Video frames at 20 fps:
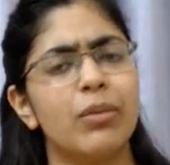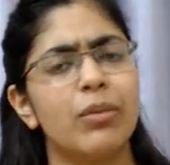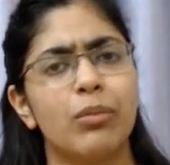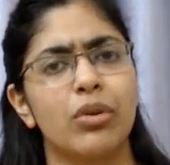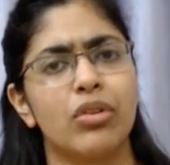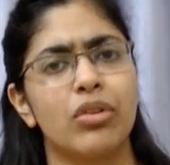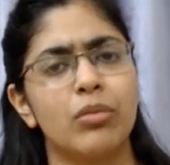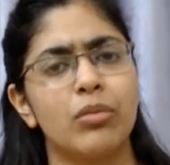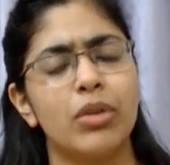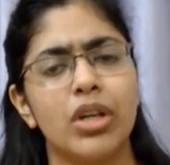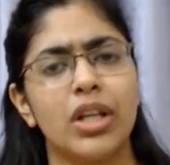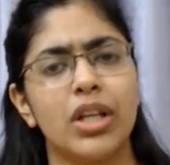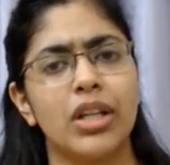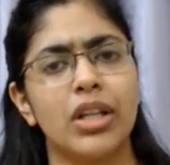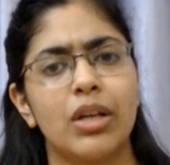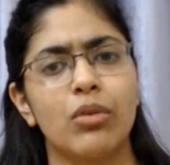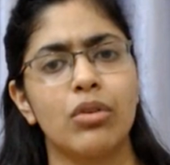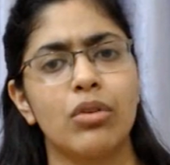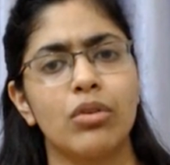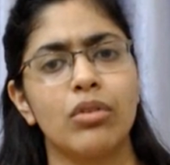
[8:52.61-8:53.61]
imprisonment
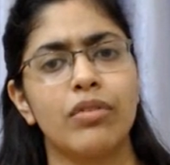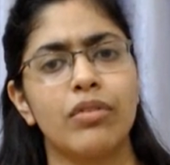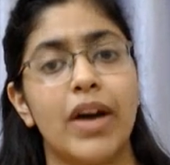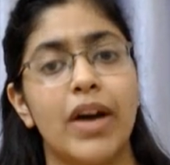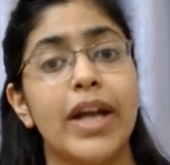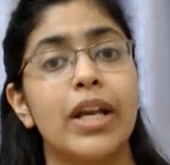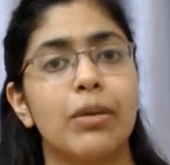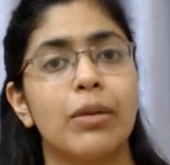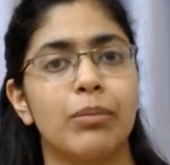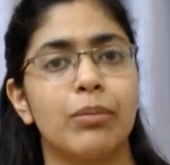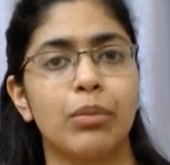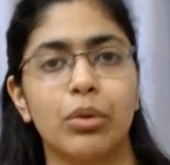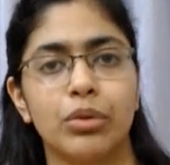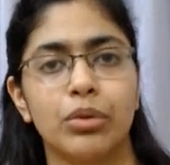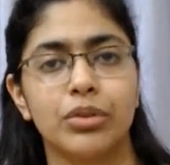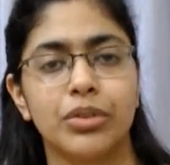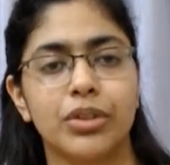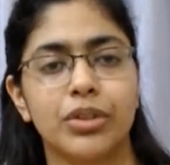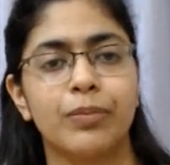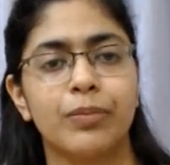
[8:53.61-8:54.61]
and there was no fine
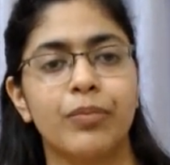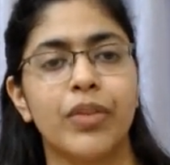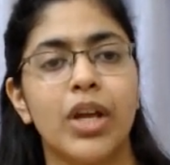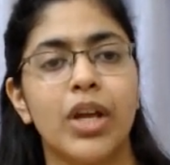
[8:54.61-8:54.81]
imposed.